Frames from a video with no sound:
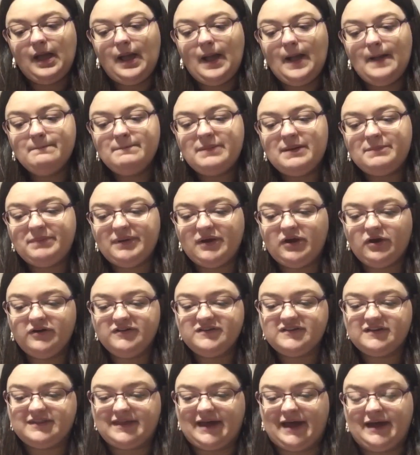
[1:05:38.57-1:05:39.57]
But because
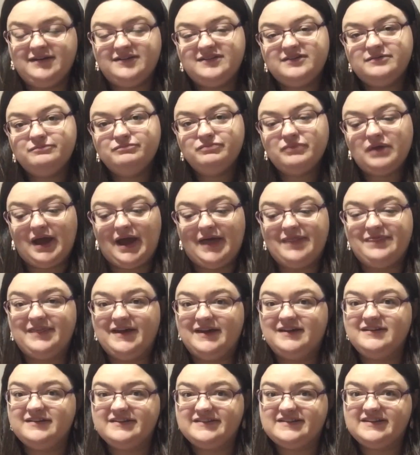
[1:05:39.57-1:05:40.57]
of that, I then
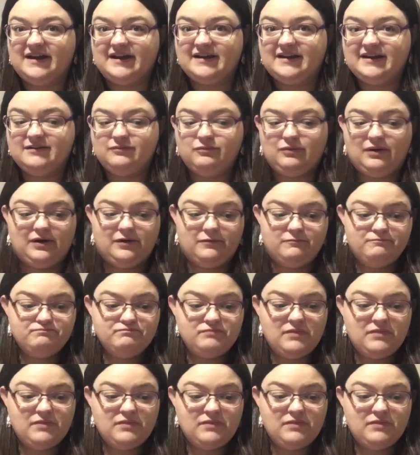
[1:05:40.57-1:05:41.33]
decided, well,